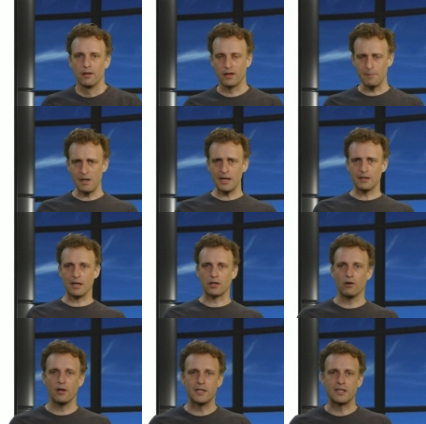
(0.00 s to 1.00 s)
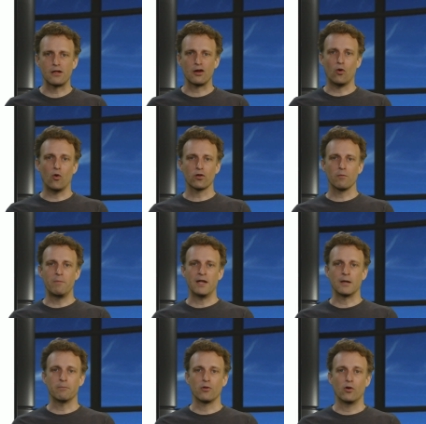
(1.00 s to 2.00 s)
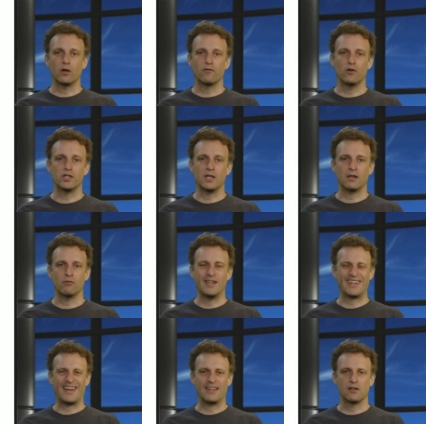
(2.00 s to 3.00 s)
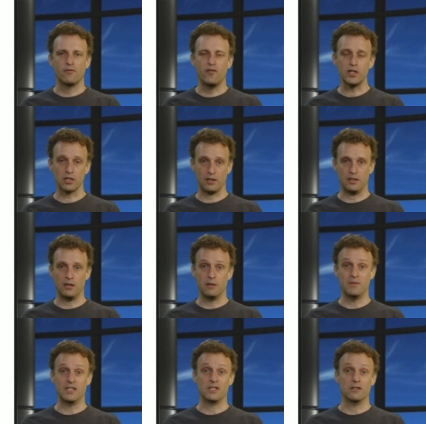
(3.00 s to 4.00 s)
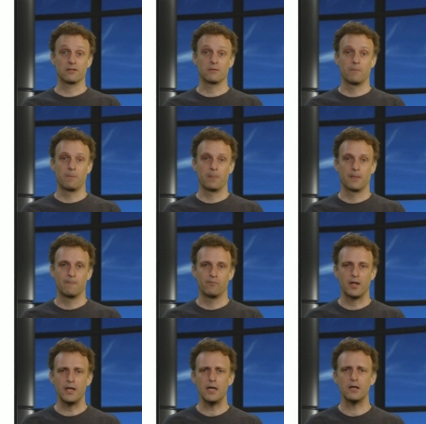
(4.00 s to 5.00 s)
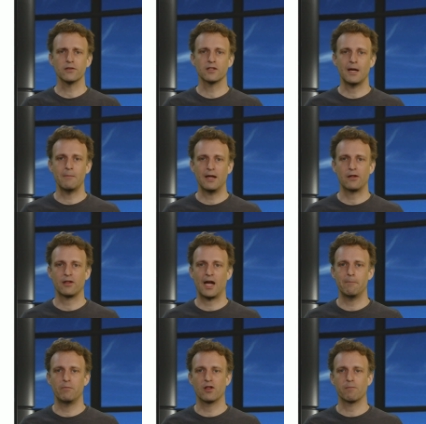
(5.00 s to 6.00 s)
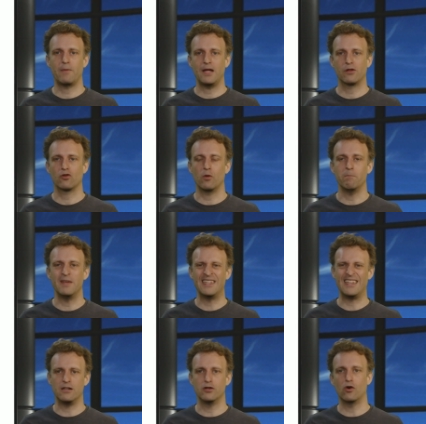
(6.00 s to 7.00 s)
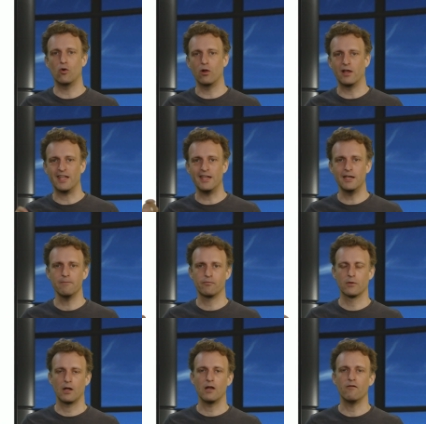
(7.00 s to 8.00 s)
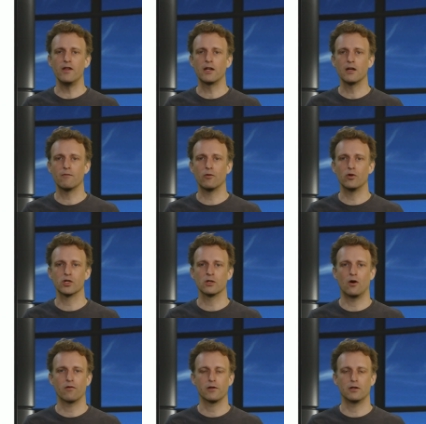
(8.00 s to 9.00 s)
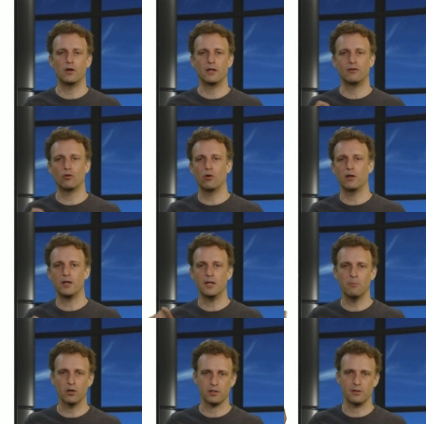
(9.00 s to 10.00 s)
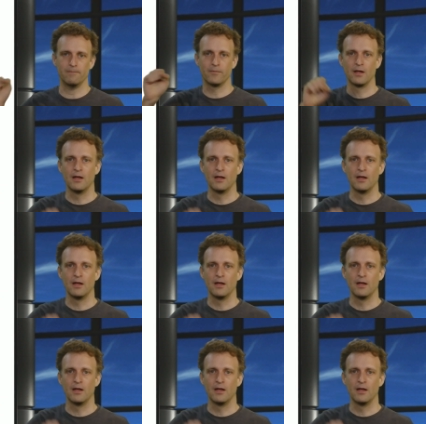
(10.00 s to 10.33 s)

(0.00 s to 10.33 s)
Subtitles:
Similar technologies are also being employed for generating artificial images. Here are some examples based on Mini DALL-E, a weaker version of the DALL-E model.